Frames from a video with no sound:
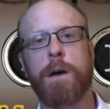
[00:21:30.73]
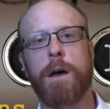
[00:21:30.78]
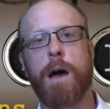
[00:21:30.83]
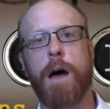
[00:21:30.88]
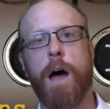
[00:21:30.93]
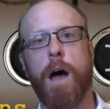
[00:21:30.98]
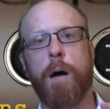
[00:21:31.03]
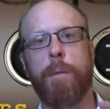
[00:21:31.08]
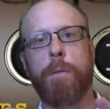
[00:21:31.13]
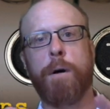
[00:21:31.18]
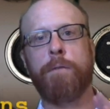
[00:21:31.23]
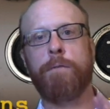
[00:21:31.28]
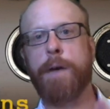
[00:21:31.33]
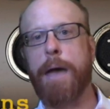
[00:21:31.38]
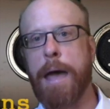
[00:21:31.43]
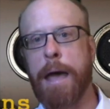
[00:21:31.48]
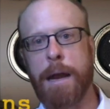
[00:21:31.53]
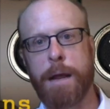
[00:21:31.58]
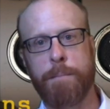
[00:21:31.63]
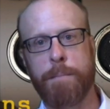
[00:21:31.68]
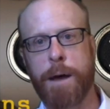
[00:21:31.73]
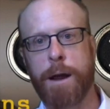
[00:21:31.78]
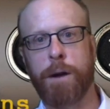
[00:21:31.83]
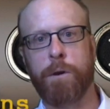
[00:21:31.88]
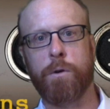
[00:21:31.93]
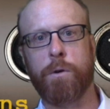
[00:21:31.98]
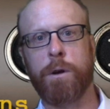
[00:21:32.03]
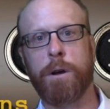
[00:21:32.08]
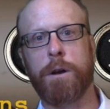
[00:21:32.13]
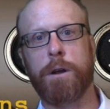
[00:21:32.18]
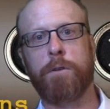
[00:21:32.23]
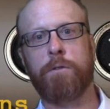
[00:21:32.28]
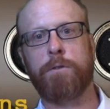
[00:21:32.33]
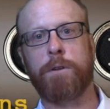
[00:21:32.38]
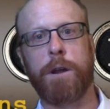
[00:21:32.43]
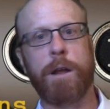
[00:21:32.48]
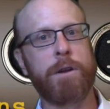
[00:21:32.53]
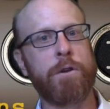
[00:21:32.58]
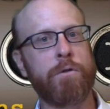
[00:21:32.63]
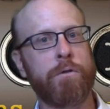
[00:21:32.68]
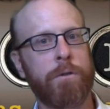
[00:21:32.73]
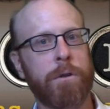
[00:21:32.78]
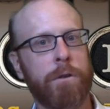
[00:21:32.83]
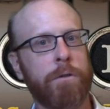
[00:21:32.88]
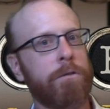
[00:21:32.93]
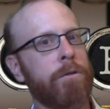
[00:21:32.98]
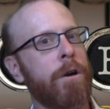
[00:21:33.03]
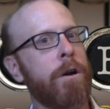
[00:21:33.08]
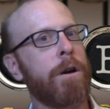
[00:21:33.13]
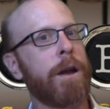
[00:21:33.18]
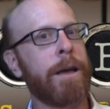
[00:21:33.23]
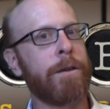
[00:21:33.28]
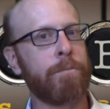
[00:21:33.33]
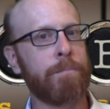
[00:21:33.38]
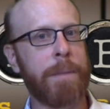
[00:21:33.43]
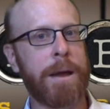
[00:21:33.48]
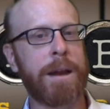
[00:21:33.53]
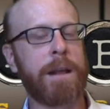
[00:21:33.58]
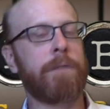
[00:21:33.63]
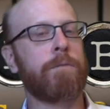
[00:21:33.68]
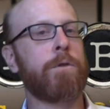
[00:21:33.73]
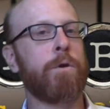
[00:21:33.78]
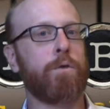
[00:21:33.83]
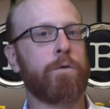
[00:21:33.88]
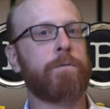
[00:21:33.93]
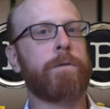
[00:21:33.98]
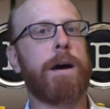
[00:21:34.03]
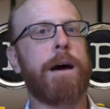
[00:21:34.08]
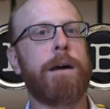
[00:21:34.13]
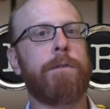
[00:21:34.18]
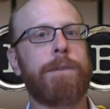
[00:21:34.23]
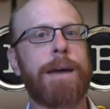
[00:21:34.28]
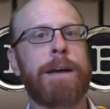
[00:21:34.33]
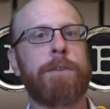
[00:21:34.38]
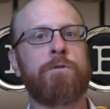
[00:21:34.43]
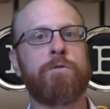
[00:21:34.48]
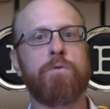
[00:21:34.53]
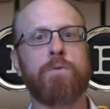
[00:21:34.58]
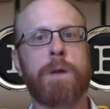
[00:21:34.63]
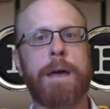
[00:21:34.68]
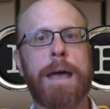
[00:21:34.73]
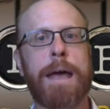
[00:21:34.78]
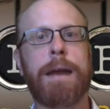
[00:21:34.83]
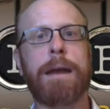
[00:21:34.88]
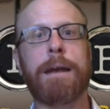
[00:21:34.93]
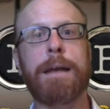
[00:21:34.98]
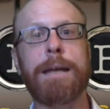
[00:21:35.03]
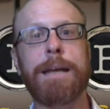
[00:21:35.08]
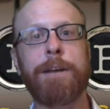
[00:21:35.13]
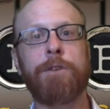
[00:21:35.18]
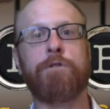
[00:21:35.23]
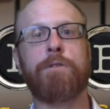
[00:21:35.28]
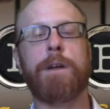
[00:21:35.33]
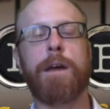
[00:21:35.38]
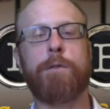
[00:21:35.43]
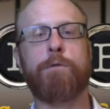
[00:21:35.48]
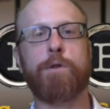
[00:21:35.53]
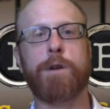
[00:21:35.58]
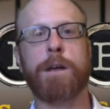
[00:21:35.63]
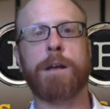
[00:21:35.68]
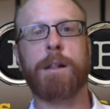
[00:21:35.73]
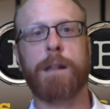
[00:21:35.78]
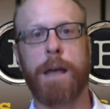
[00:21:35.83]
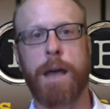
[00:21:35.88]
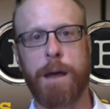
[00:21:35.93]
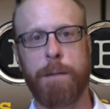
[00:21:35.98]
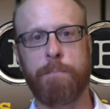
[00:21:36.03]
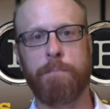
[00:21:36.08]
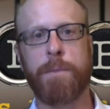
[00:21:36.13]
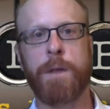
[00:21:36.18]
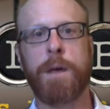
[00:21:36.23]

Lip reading: of any medical condition, and you should assert as many of those 5 as you can in each and every claim.